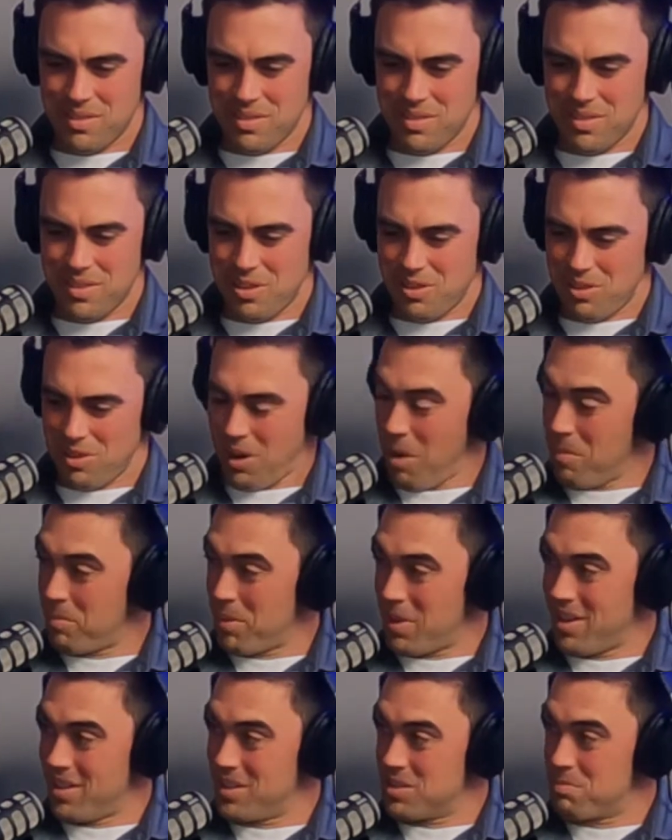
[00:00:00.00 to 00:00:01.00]
your
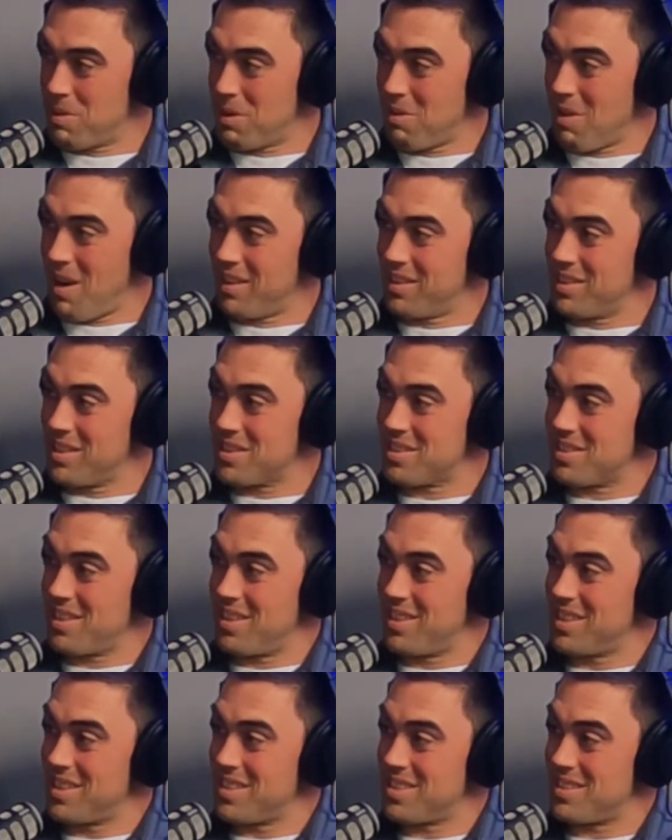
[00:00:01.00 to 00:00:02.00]
company has been around
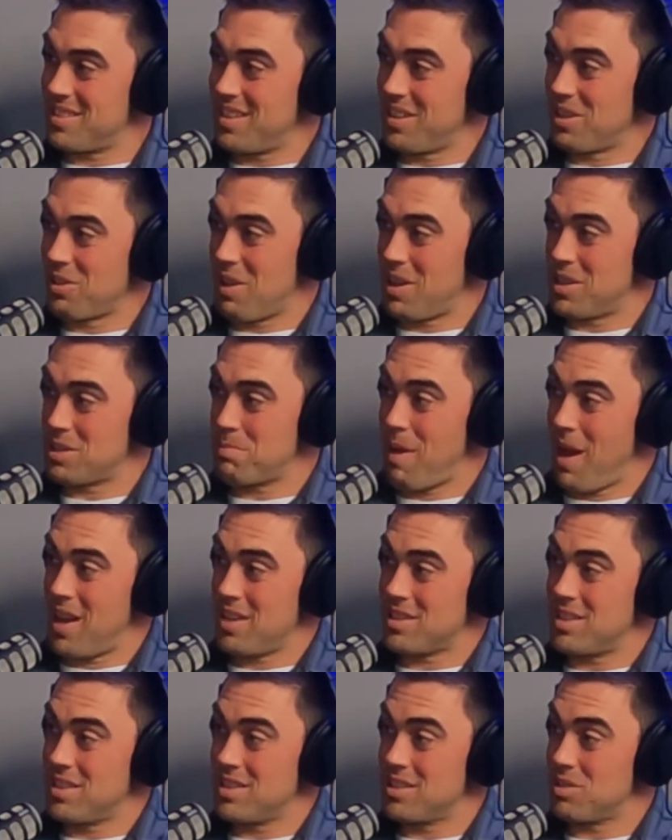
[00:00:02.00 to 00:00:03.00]
in Grants
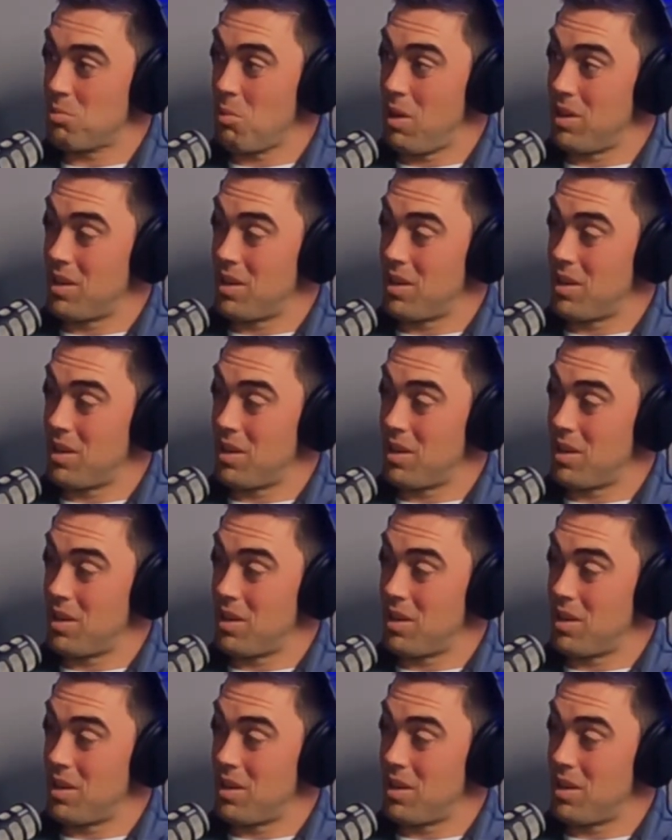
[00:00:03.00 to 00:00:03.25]
Pass since what,